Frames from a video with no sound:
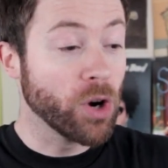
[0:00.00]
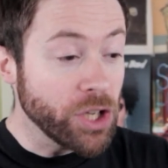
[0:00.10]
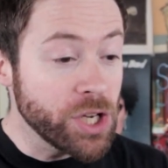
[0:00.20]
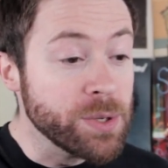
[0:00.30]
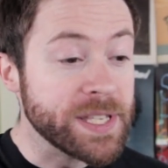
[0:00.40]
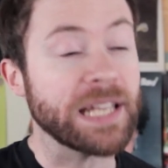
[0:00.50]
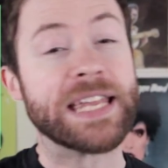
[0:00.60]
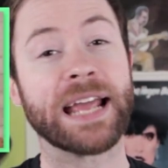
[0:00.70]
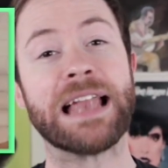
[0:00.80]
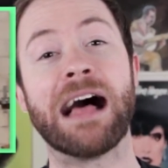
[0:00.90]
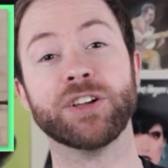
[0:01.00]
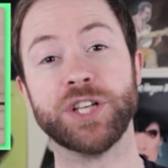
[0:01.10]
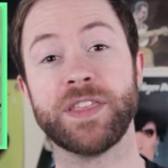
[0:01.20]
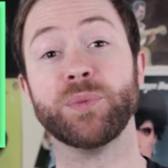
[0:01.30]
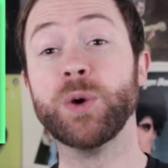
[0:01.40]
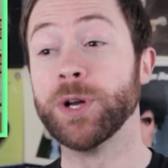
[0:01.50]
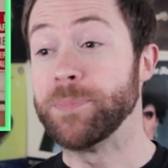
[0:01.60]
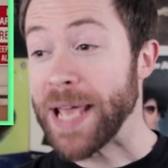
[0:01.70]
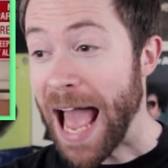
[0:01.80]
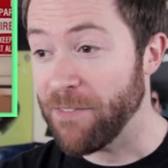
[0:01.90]
were using technology, then we
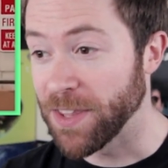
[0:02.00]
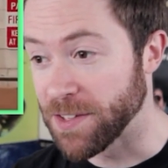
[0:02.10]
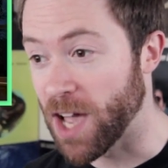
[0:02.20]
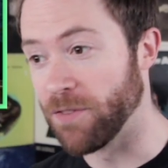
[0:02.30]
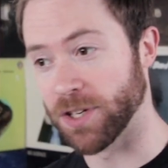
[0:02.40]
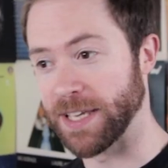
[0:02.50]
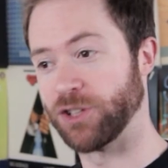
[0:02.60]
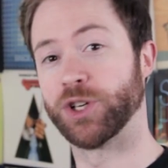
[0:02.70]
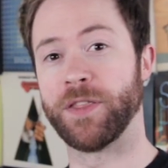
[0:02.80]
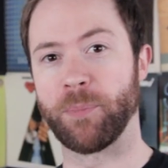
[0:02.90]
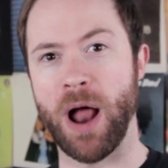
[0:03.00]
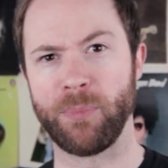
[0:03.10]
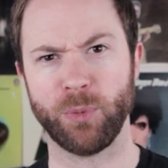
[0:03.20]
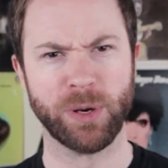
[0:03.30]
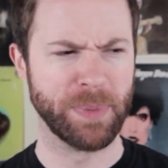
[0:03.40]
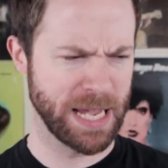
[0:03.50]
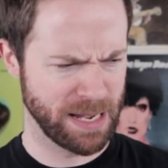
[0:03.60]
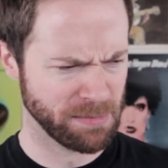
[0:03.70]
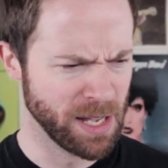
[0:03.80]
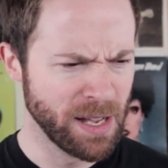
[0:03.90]
wouldn't be having this conversation and the problem would
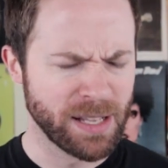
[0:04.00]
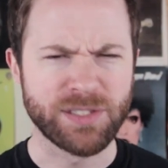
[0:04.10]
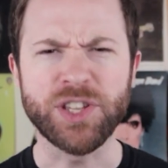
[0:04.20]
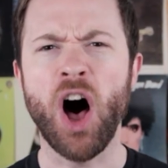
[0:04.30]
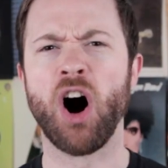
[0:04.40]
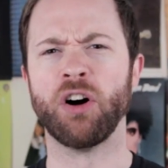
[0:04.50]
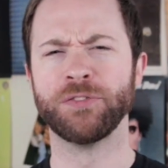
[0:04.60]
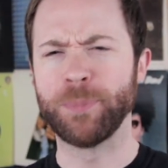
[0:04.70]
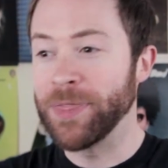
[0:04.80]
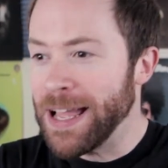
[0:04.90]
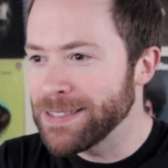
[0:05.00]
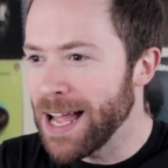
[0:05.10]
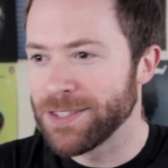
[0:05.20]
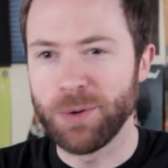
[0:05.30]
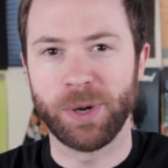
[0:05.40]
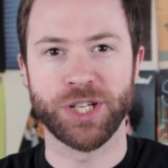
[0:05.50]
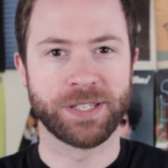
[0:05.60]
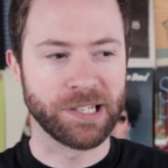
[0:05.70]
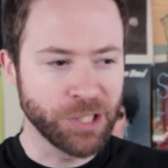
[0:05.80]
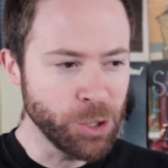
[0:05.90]
be solved, but that's not so much a
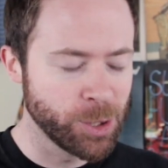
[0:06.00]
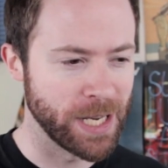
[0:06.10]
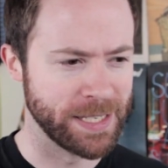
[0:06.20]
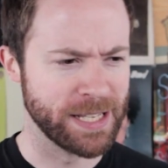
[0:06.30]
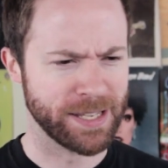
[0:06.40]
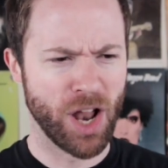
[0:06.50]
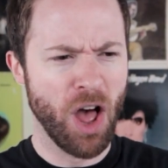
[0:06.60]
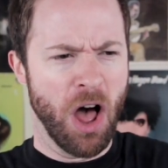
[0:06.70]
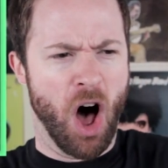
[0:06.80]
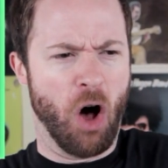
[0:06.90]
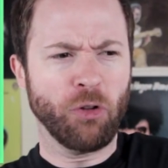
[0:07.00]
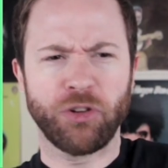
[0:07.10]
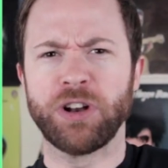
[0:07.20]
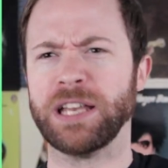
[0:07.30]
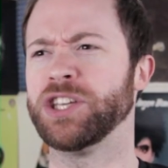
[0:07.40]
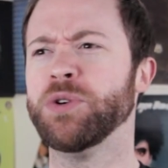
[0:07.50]
solution as it is an alternate